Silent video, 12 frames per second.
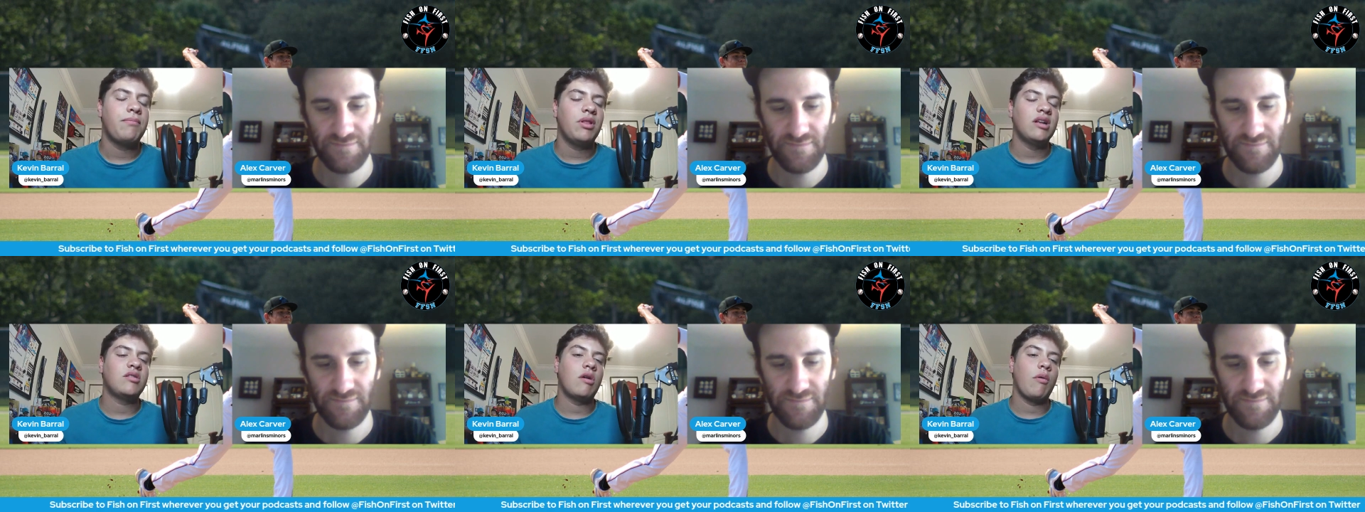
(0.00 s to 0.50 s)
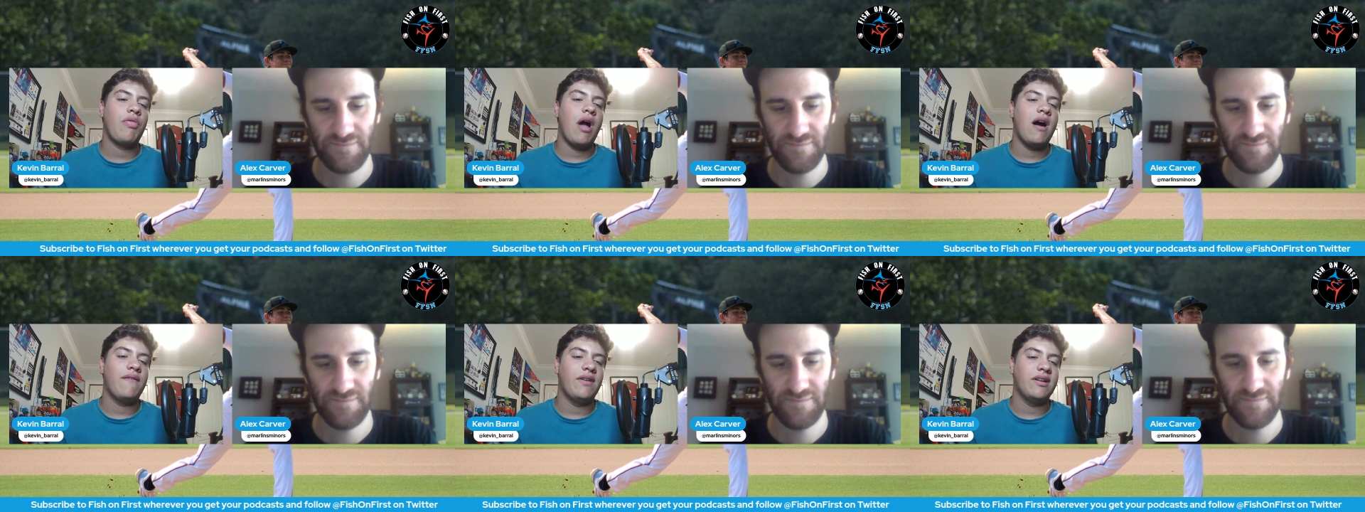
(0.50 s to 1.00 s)
Speaker 1: But let's start with the
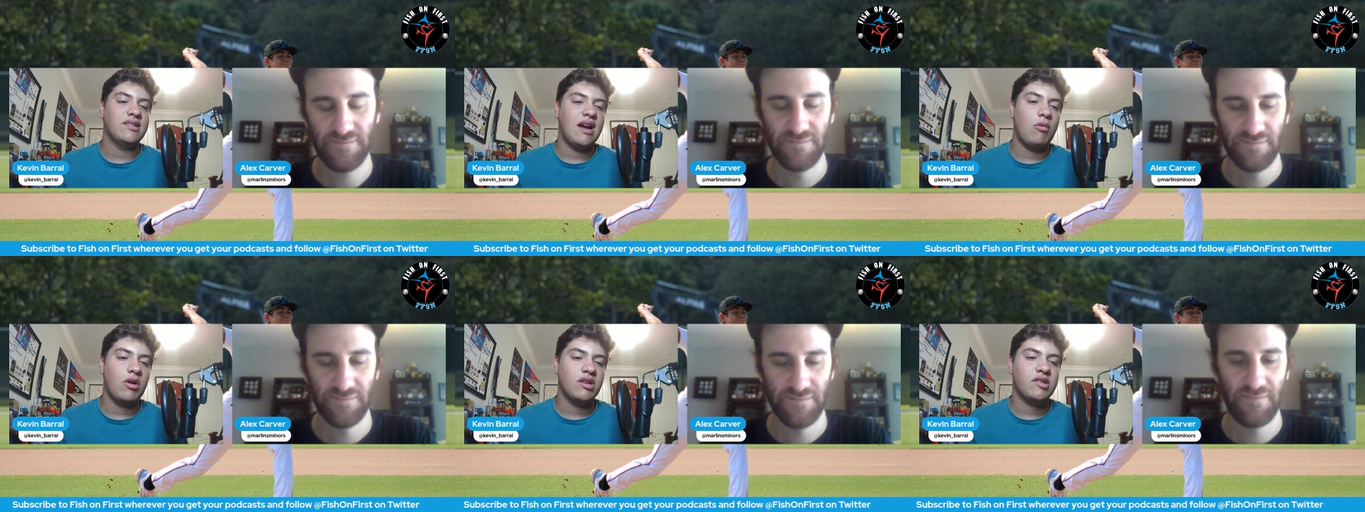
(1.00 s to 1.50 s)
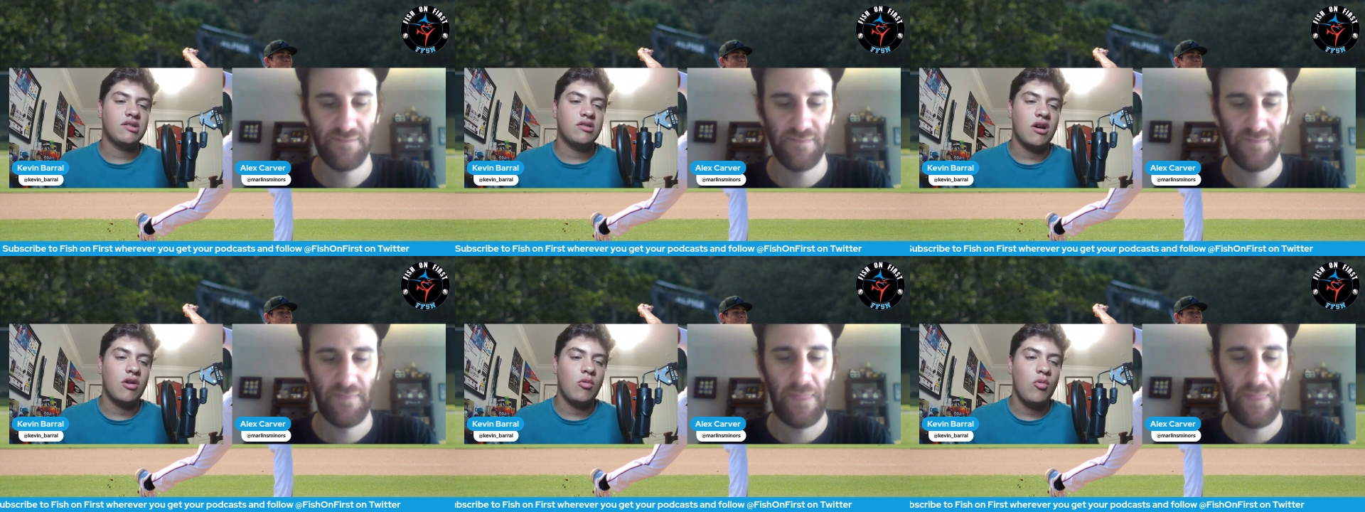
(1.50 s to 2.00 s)
offense. I want to
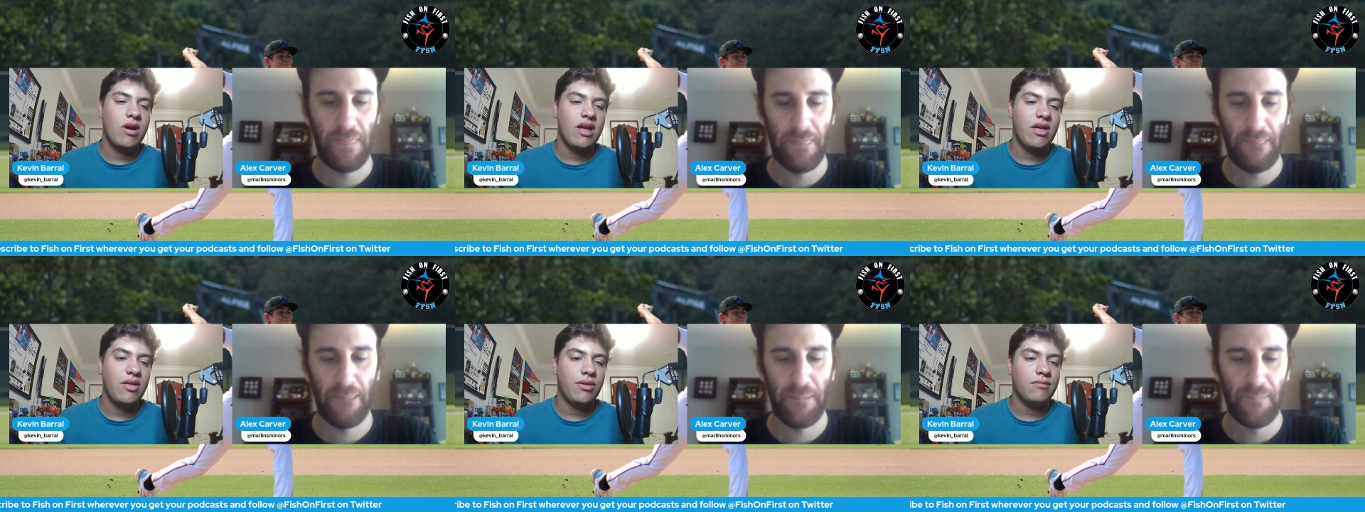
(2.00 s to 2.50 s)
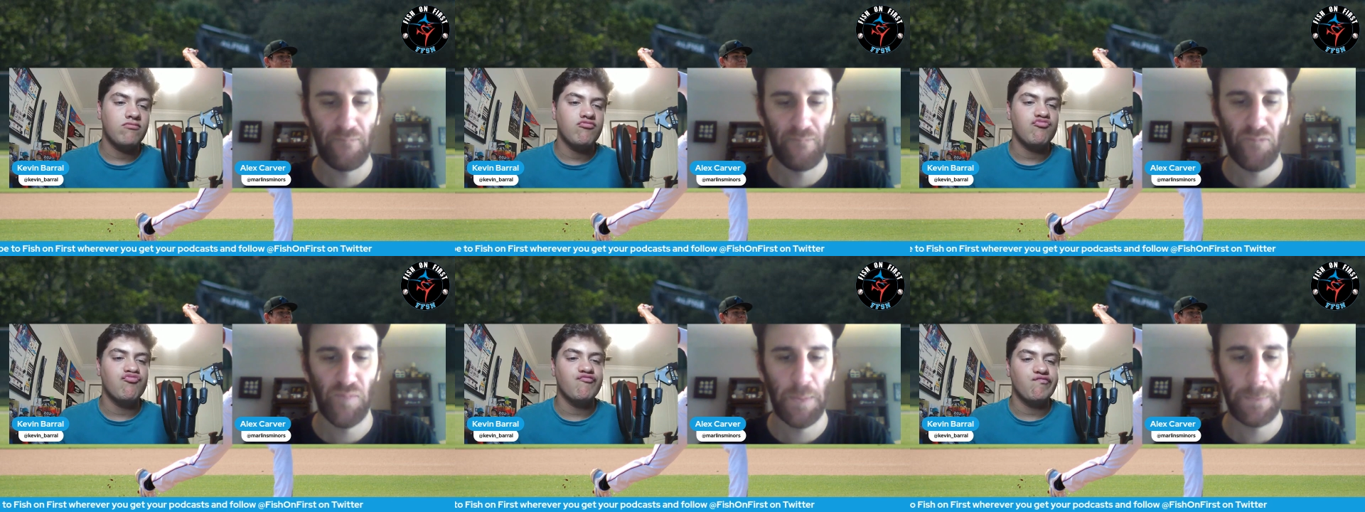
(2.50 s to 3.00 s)
start with
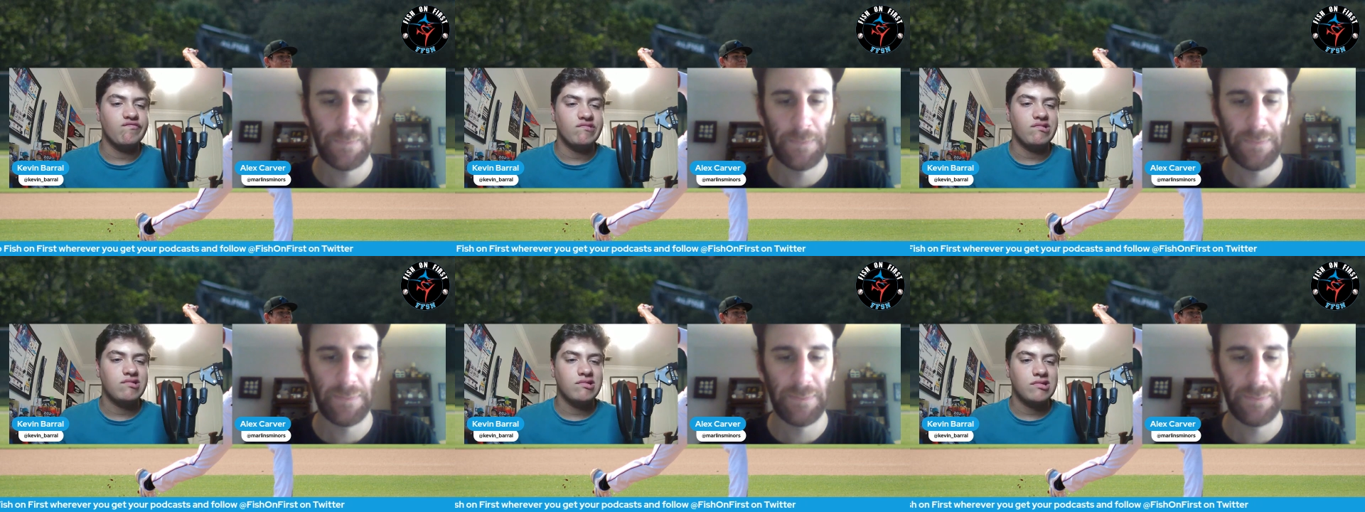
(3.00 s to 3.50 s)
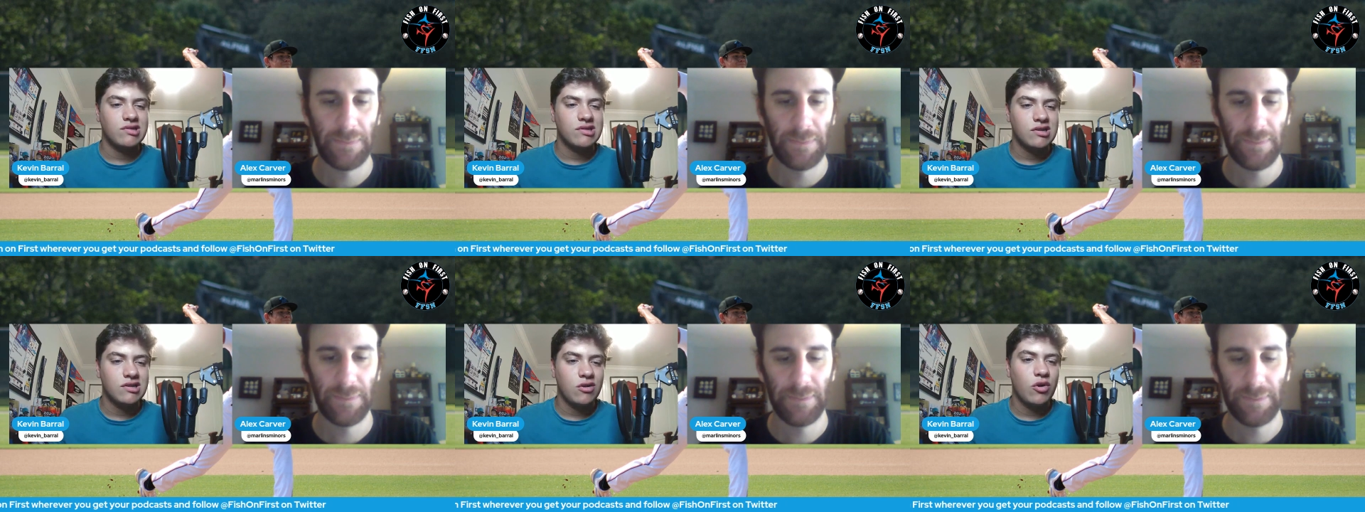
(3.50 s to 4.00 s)
hmm,
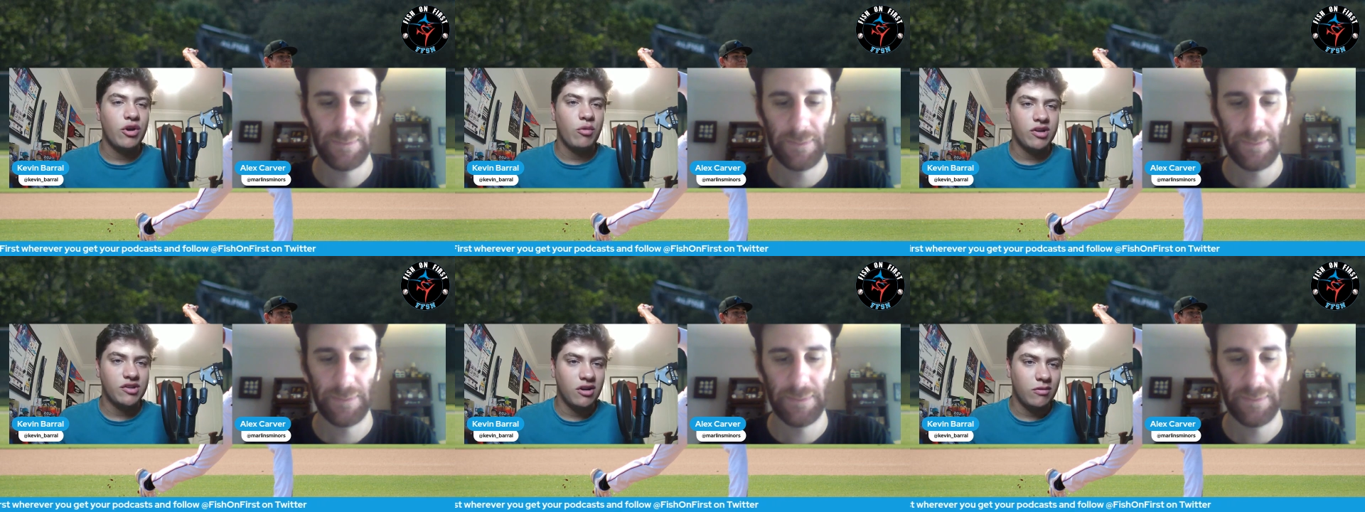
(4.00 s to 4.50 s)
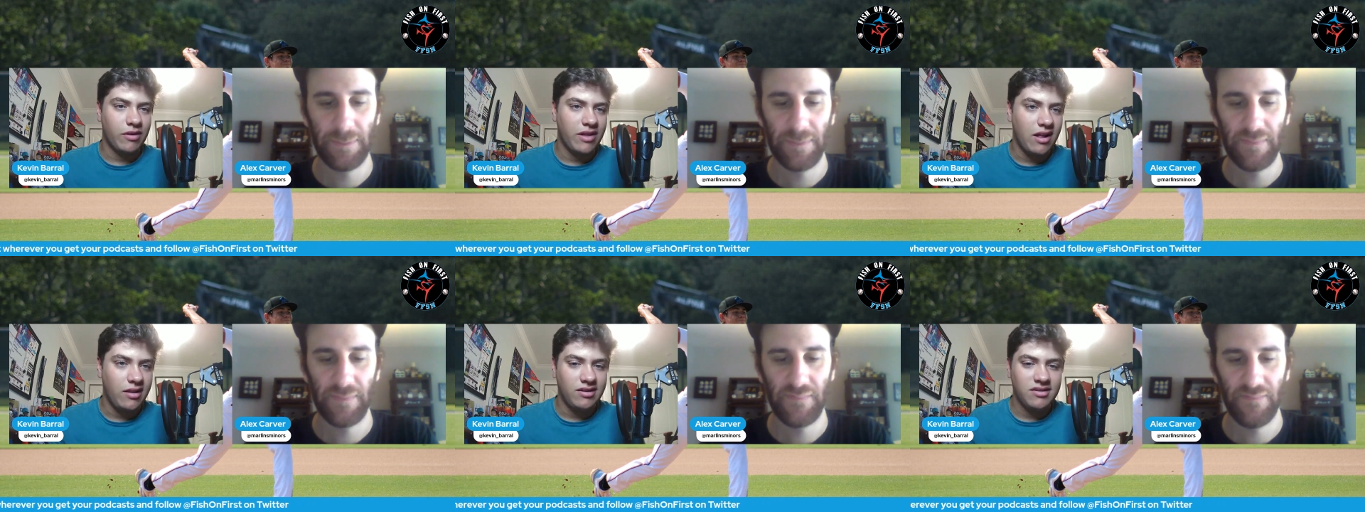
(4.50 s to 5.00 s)
who do you want to start with,
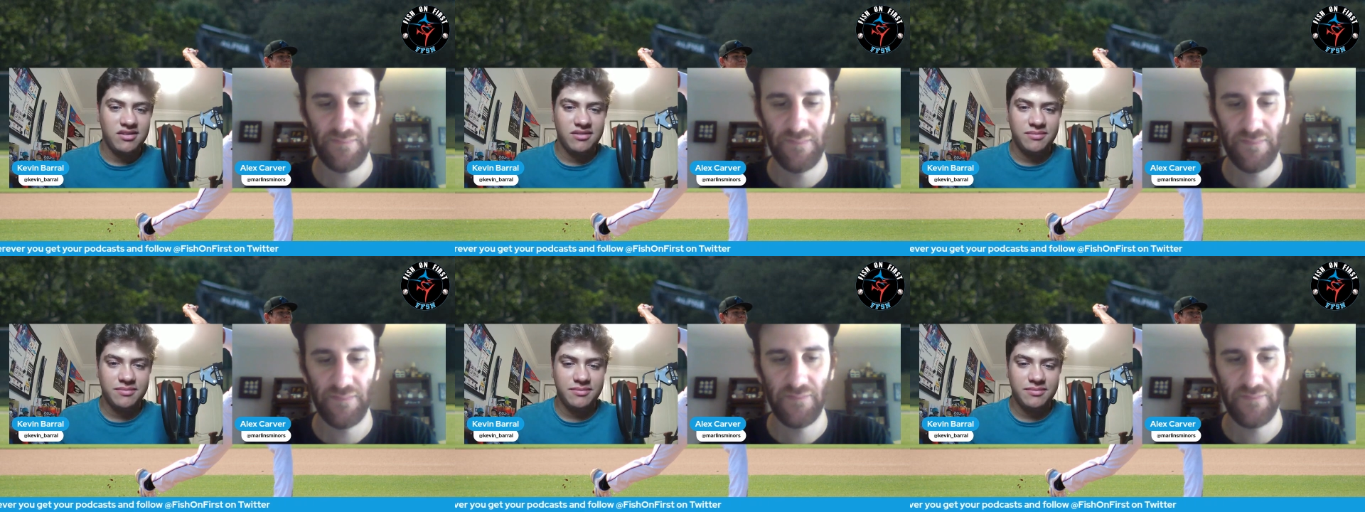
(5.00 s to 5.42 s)
Alex?